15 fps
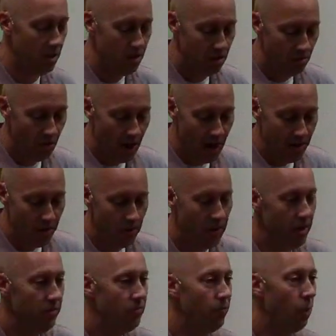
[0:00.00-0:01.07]
rather than
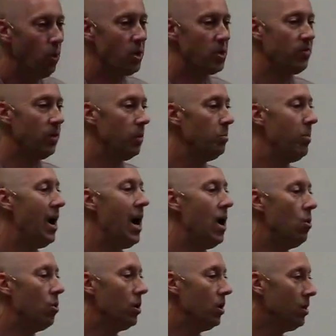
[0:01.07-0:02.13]
forceful
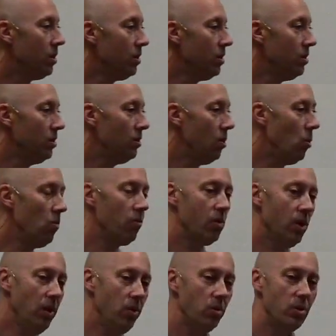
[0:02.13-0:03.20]
power over
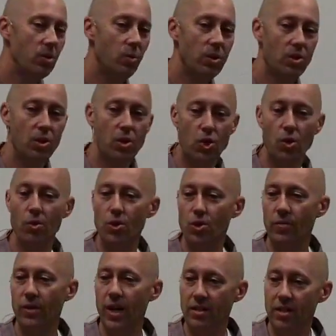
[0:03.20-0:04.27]
others, which the church of
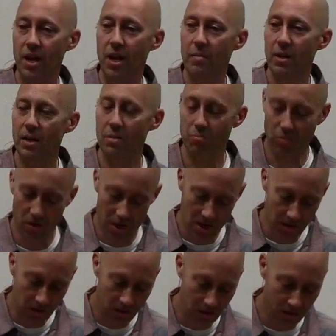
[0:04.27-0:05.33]
that time had embraced.